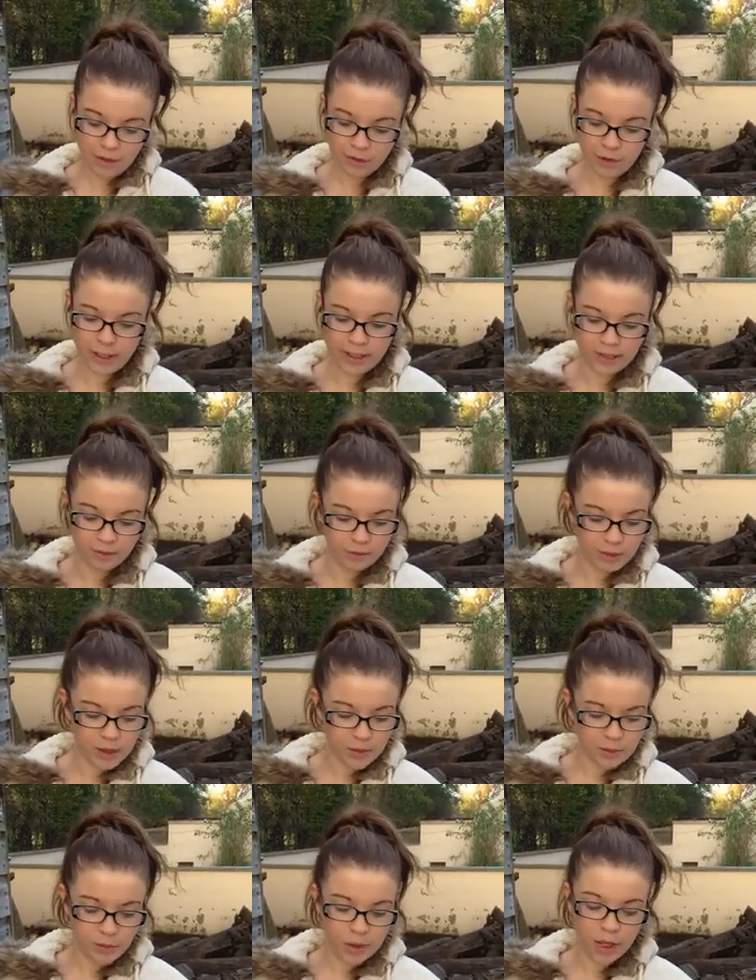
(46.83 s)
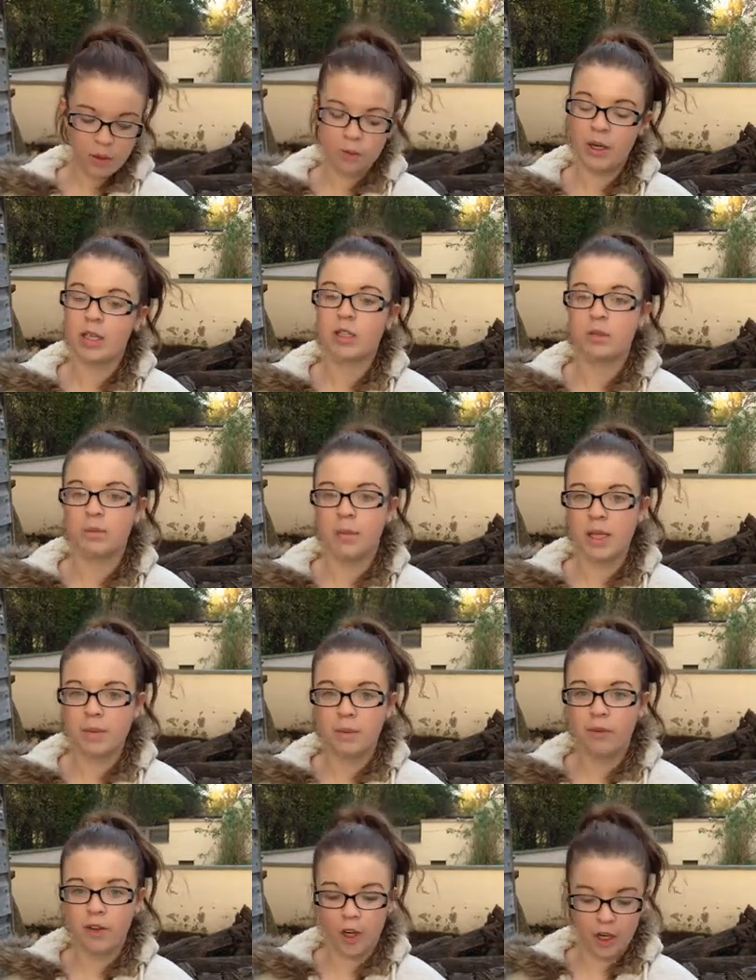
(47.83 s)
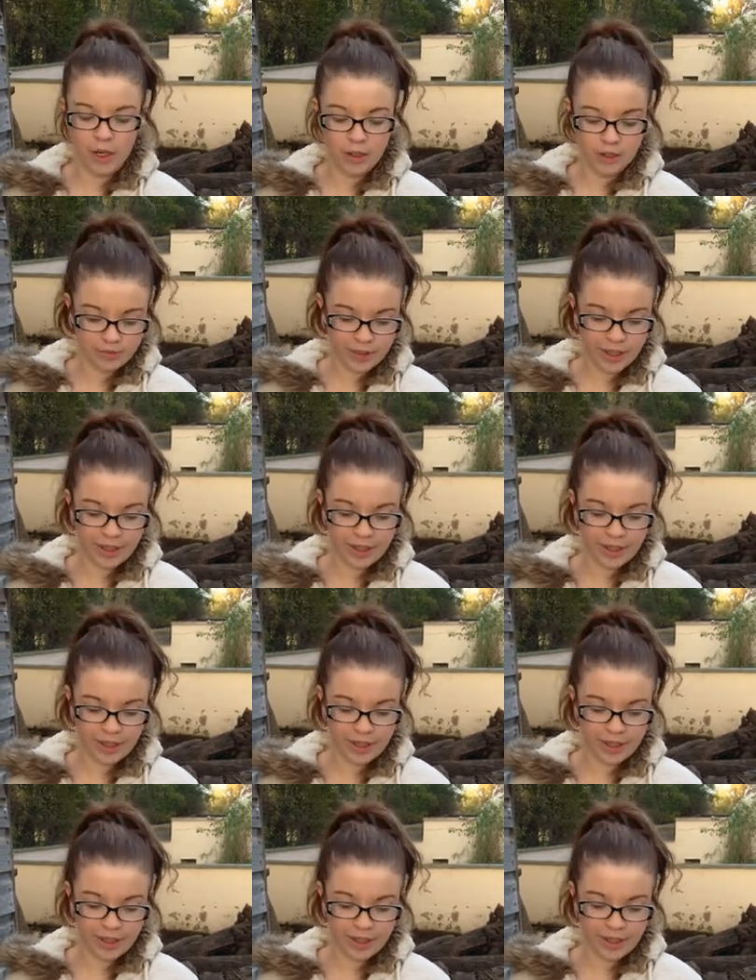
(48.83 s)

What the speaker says: freedoms which must be followed